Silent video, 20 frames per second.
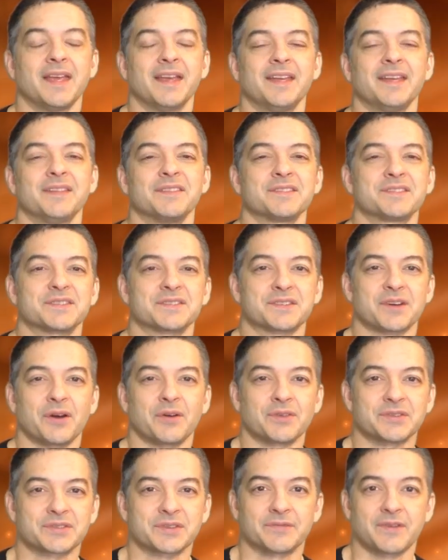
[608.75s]
Hey, this is
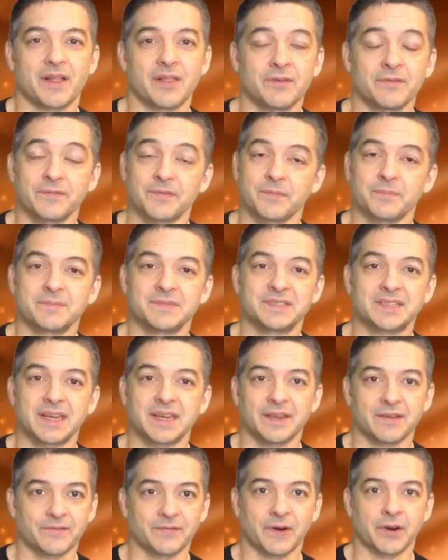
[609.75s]
Cavallo from
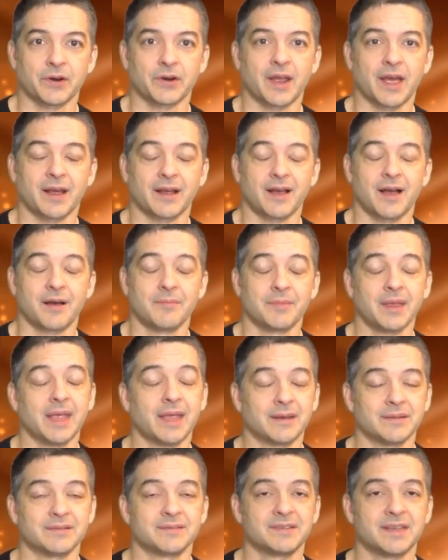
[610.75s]
datingfire.com
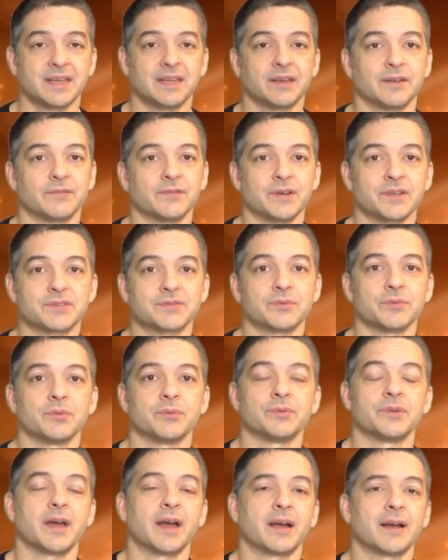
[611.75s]
and
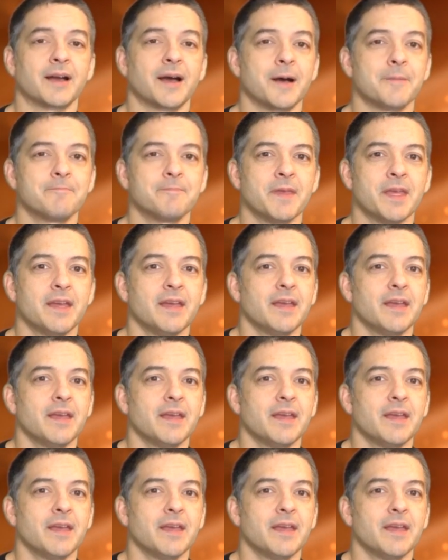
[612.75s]
datingadviceguru.com.